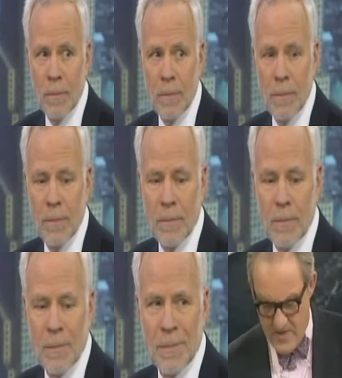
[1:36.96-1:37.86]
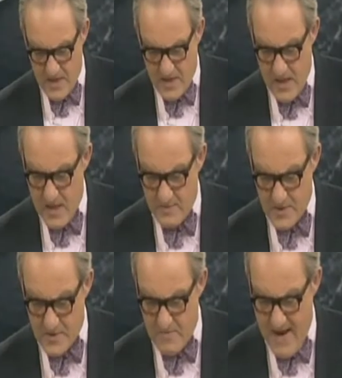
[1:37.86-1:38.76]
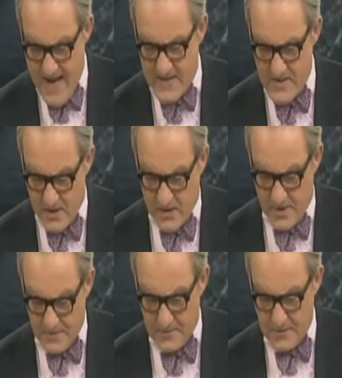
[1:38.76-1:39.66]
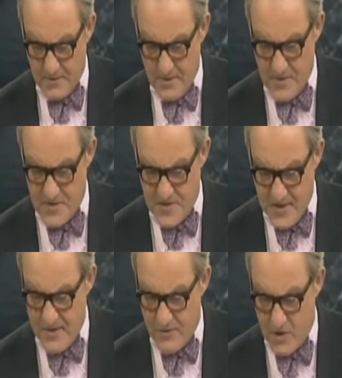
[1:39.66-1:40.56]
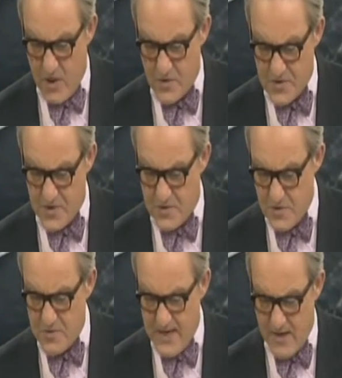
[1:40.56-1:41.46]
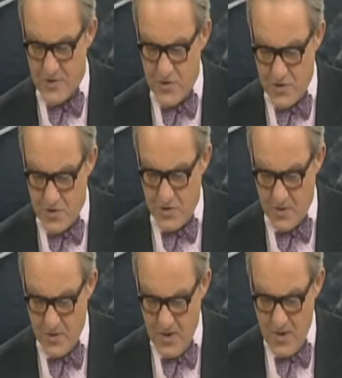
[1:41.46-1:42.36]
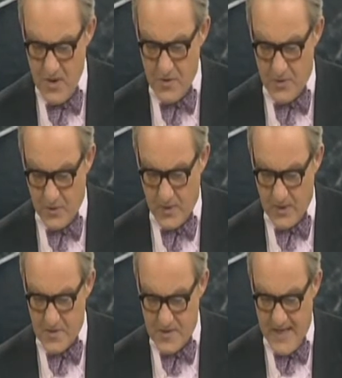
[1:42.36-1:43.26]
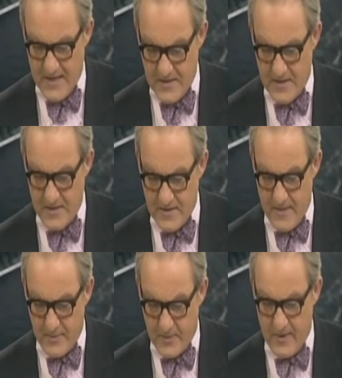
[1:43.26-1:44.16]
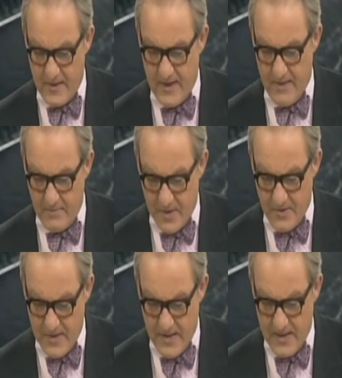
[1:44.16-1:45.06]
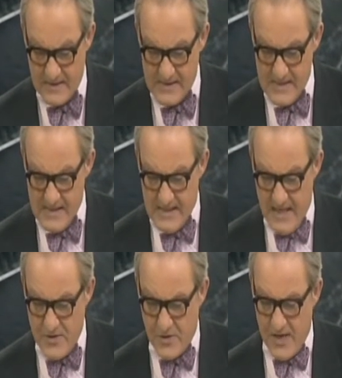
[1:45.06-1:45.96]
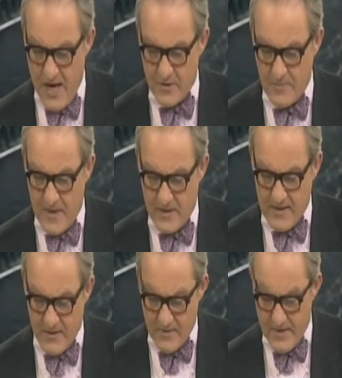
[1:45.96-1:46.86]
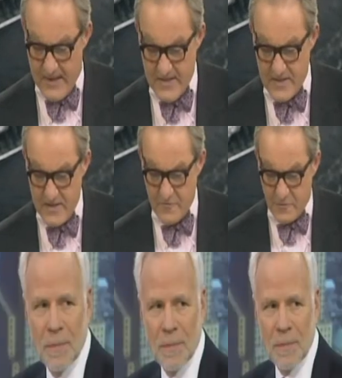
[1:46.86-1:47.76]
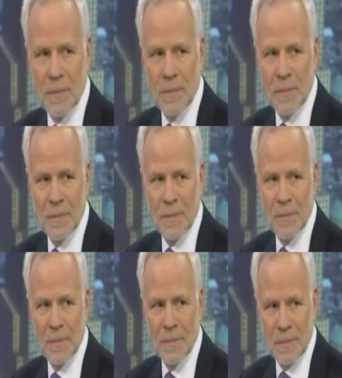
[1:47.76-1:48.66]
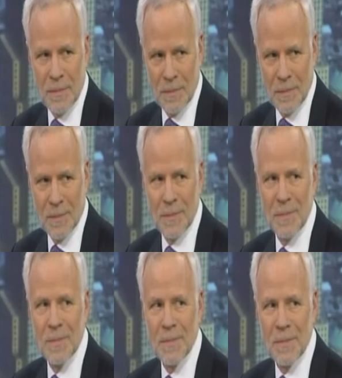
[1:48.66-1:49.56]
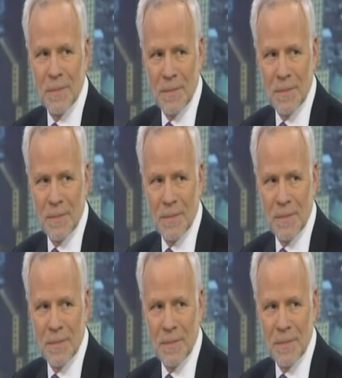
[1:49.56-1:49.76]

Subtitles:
start out with the economist Matt Dillon, The City of Ghosts, a 2002 thriller set in contemporary Cambodia. And you counterpart that with the 1940s movie, The Counterfeiters. Barry